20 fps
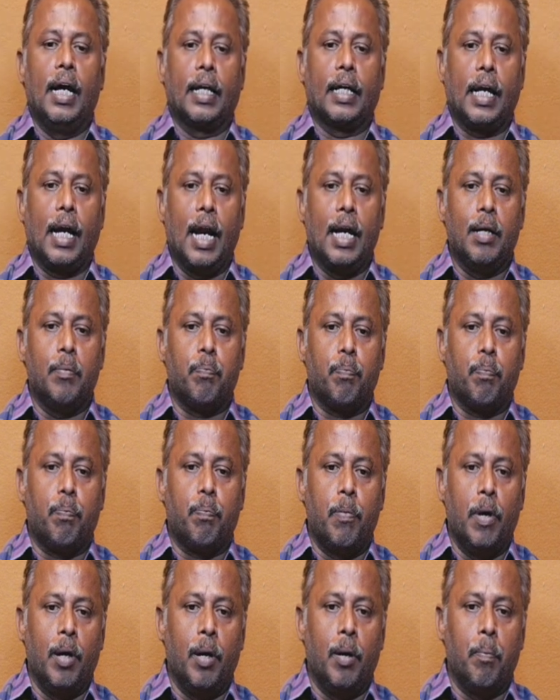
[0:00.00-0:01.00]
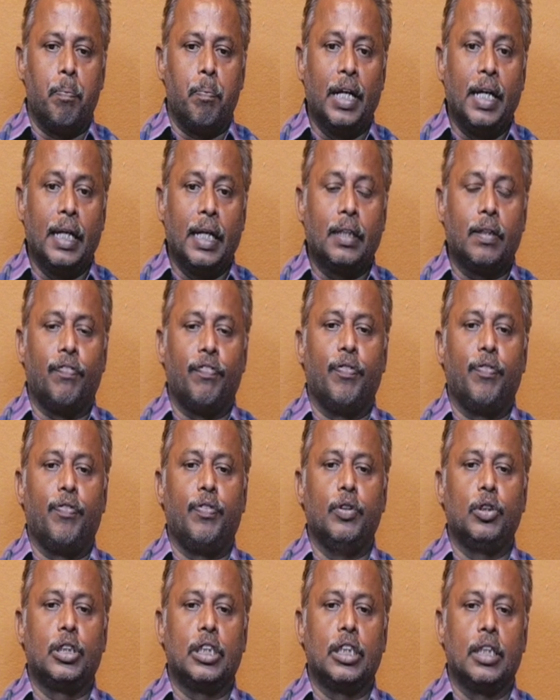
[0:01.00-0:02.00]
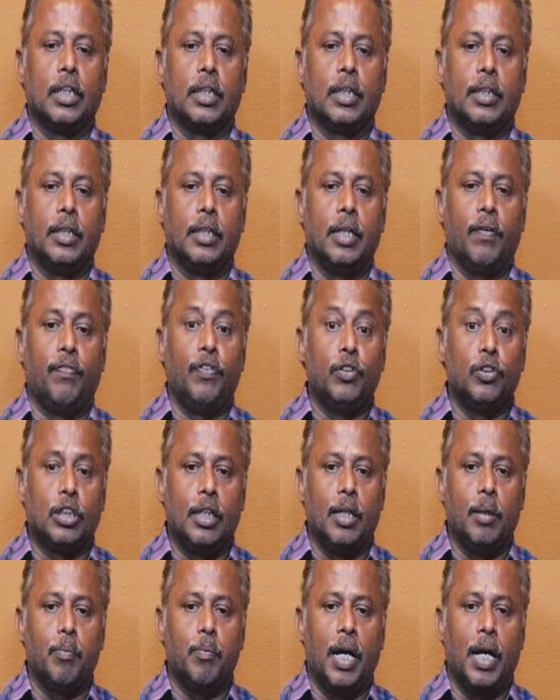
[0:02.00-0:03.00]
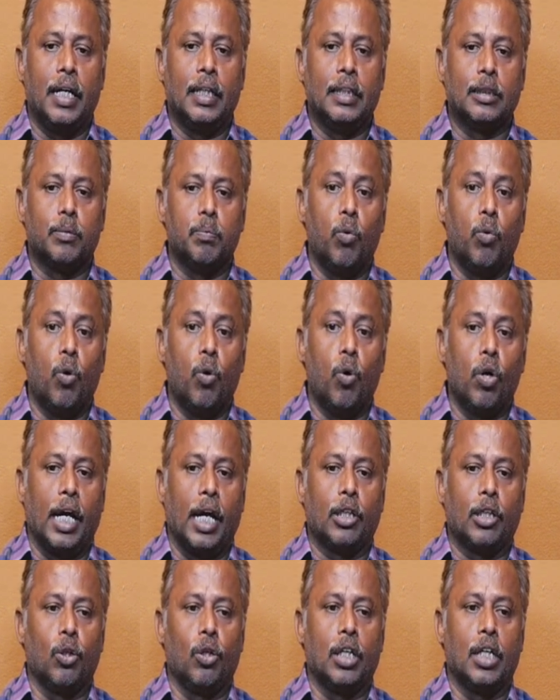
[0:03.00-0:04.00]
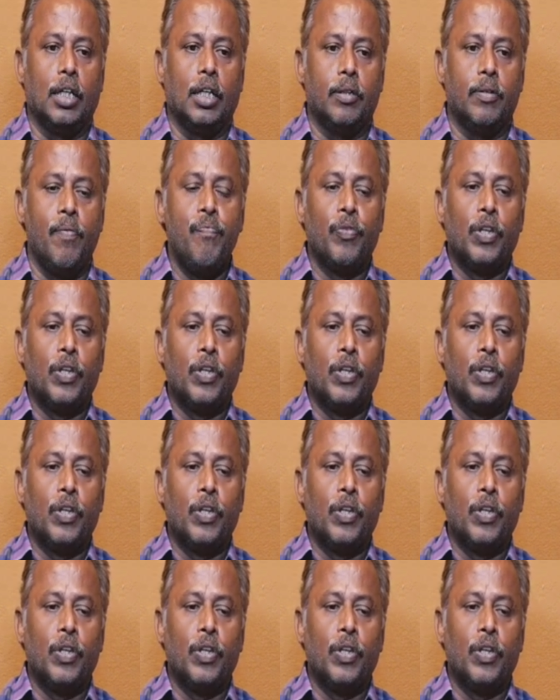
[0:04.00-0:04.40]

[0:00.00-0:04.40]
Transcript: can predict future demand is more accurately.